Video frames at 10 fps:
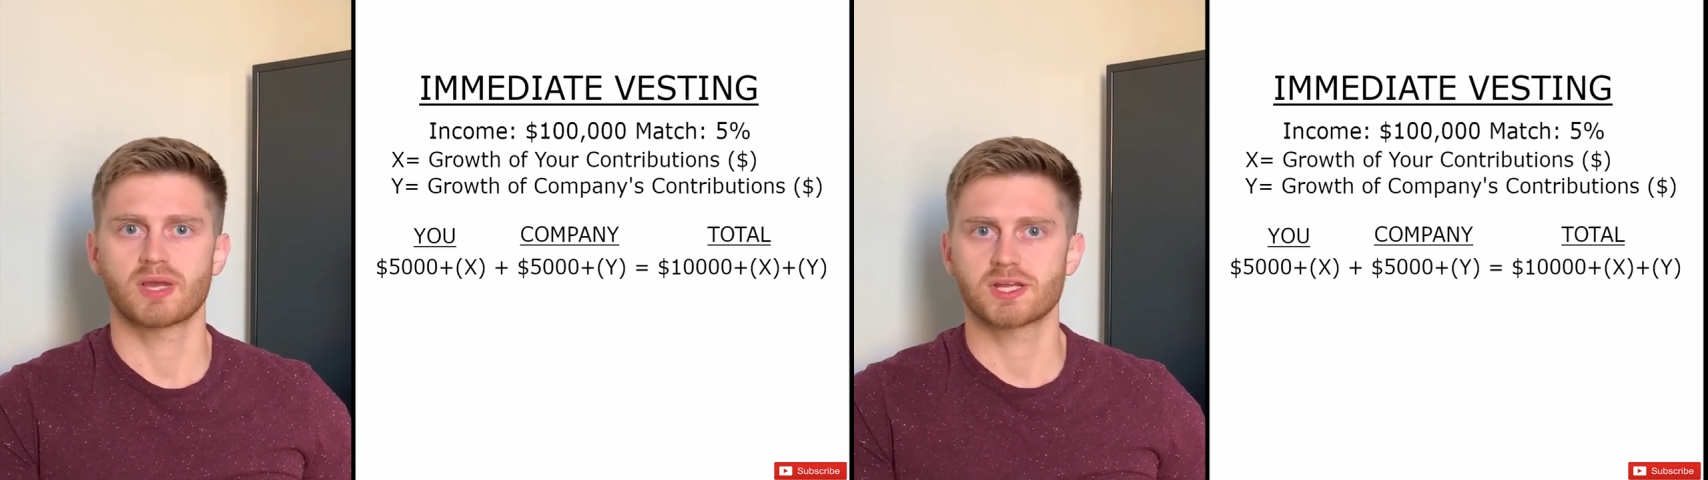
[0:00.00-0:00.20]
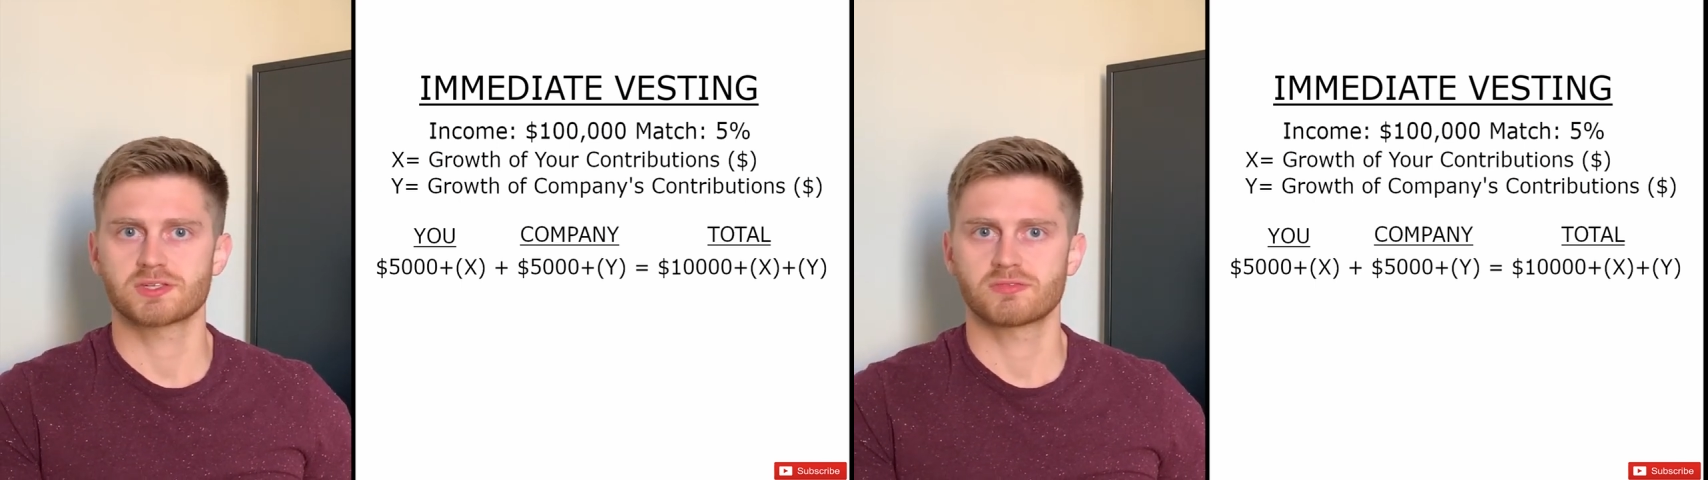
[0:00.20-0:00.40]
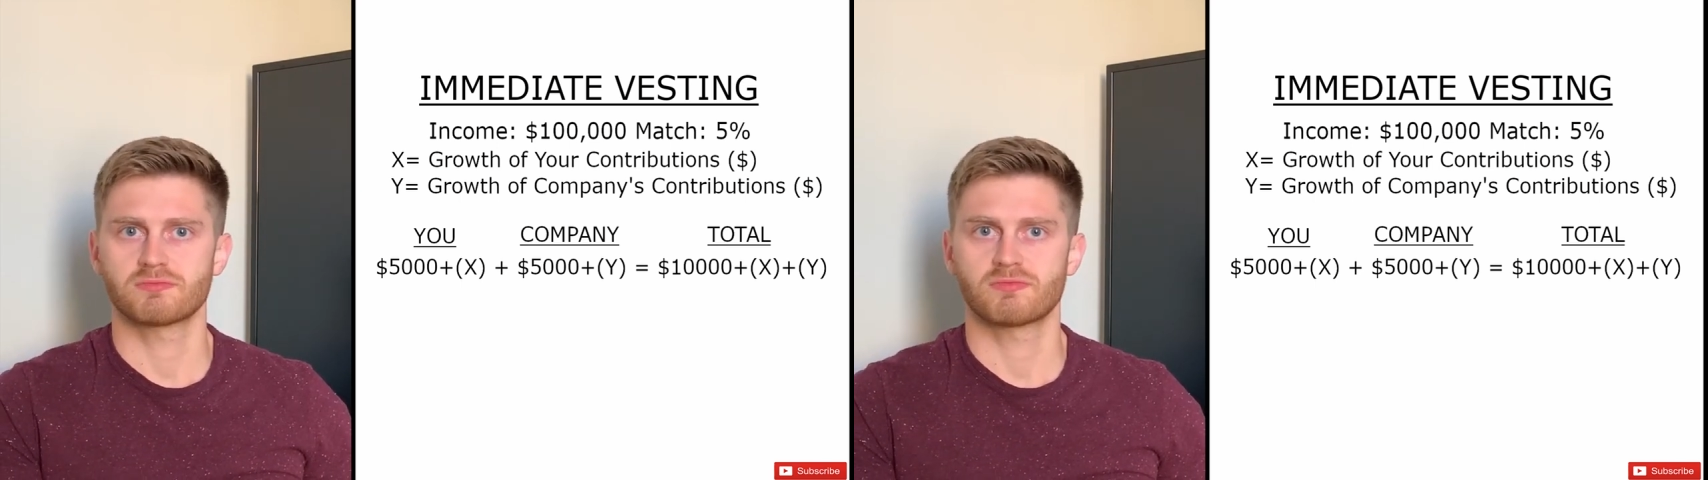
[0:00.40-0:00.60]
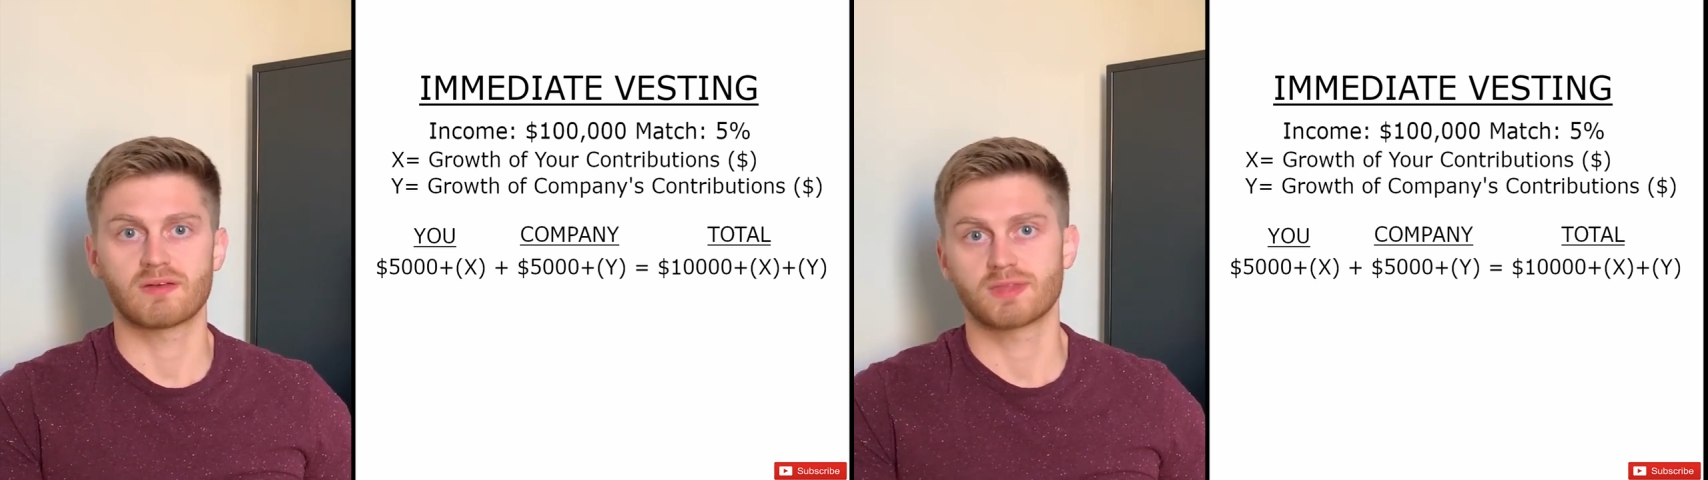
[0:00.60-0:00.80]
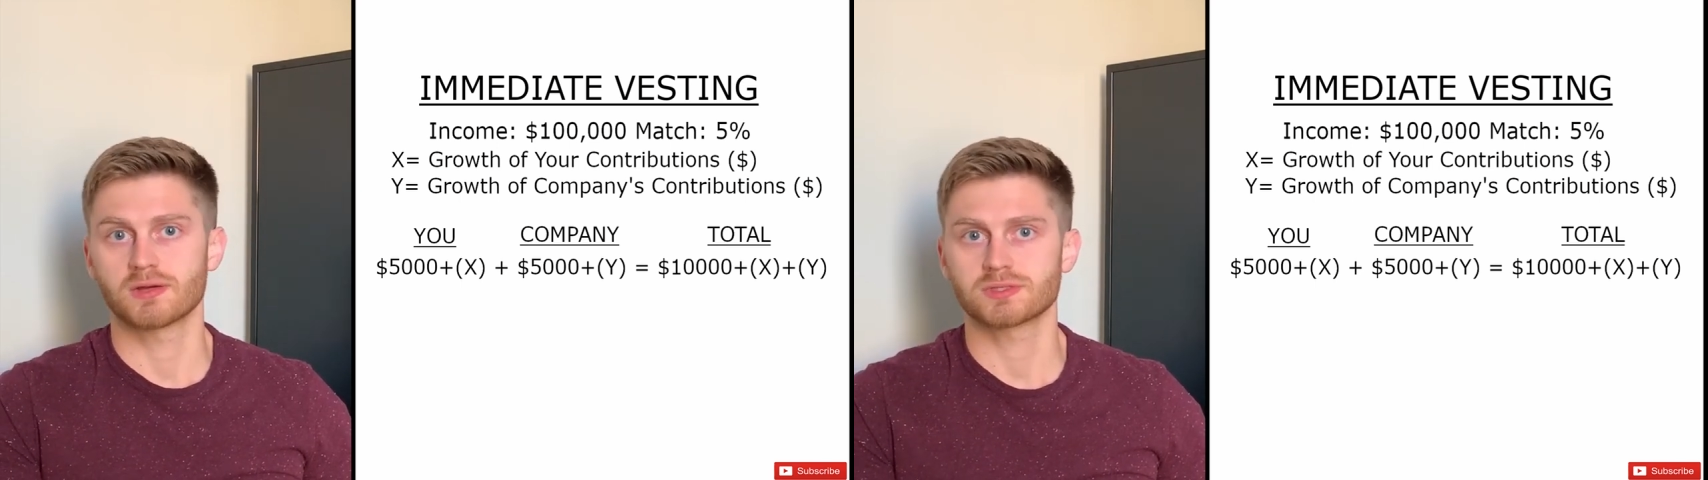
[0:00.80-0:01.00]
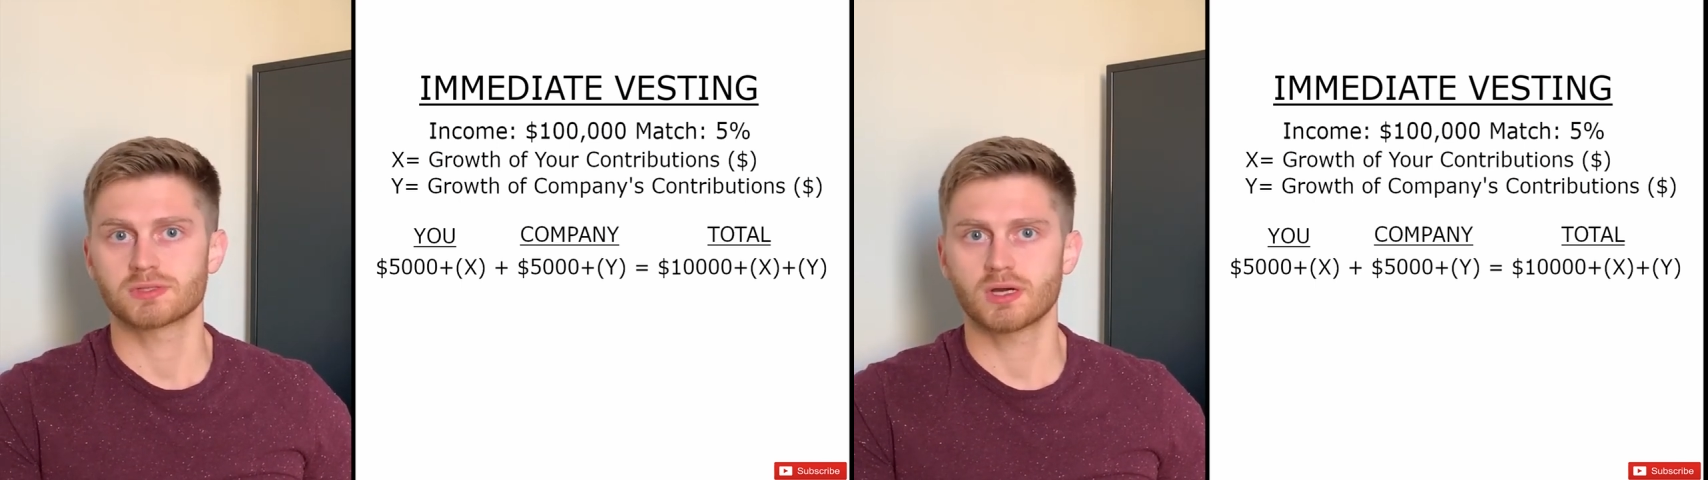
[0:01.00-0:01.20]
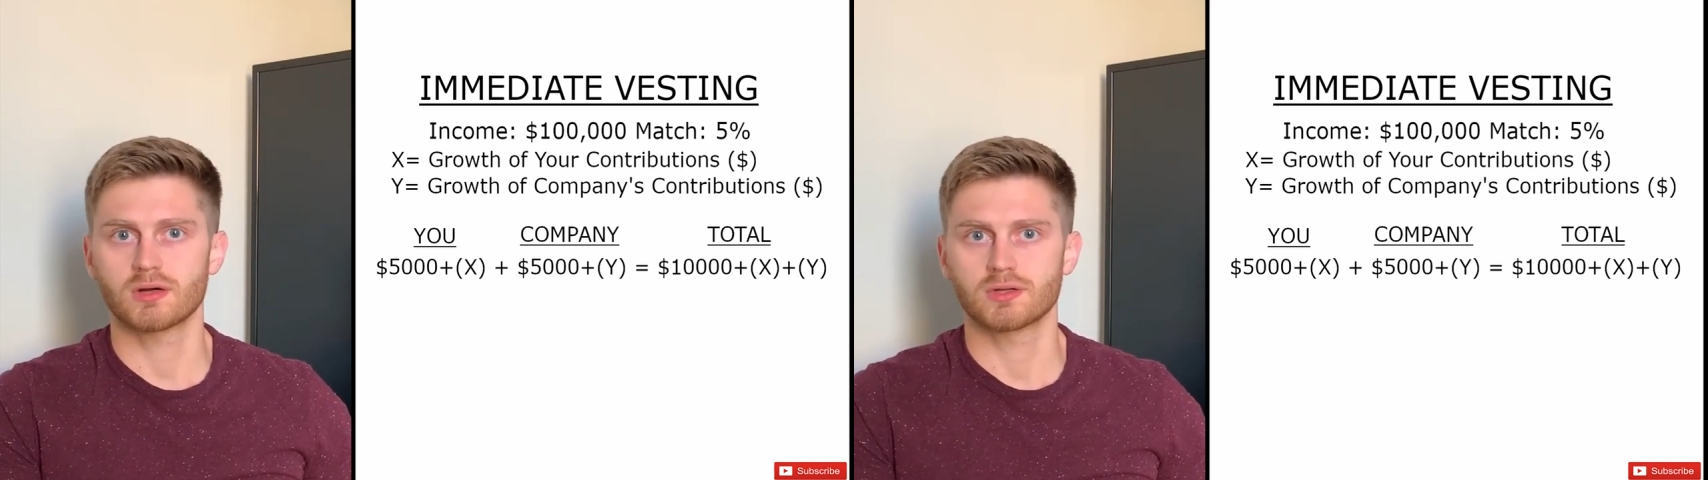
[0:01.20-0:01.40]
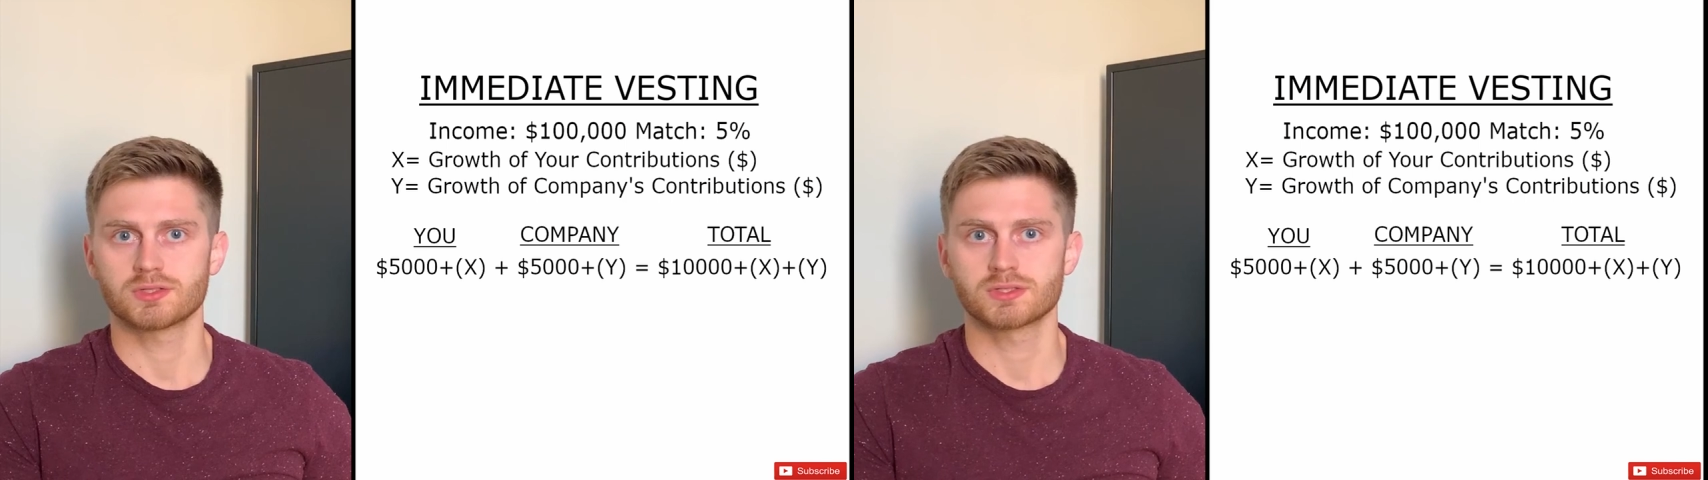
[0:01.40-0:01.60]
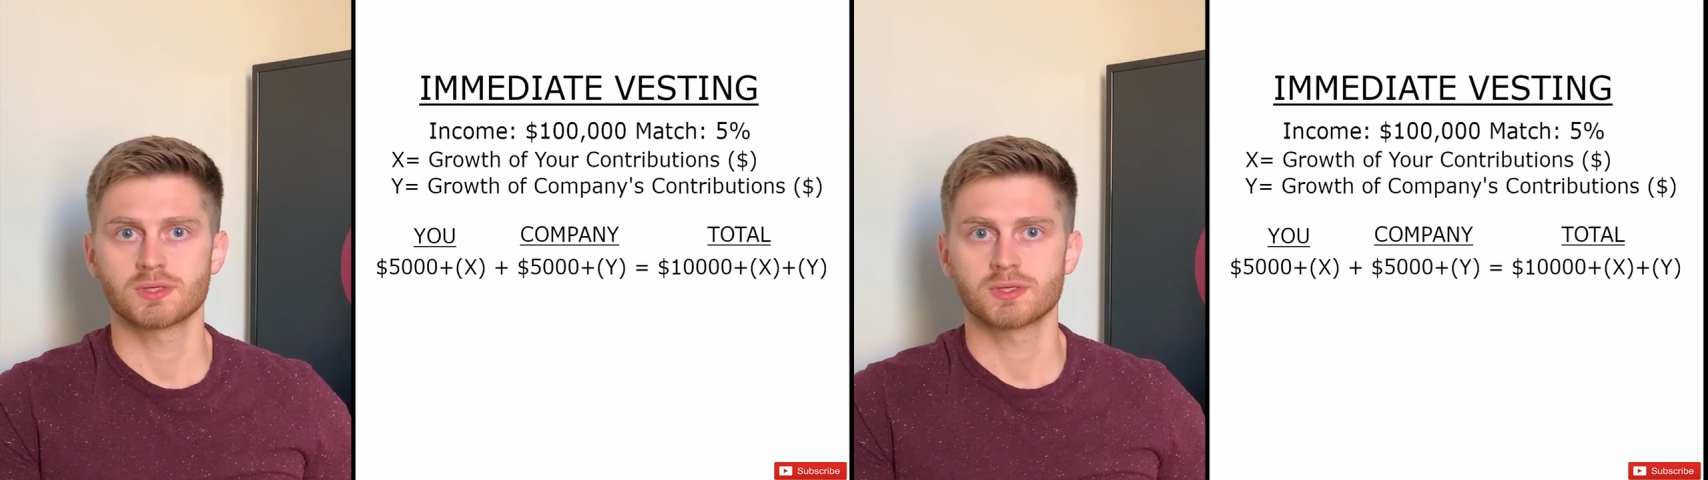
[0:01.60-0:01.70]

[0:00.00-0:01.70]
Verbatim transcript: matched $5,000.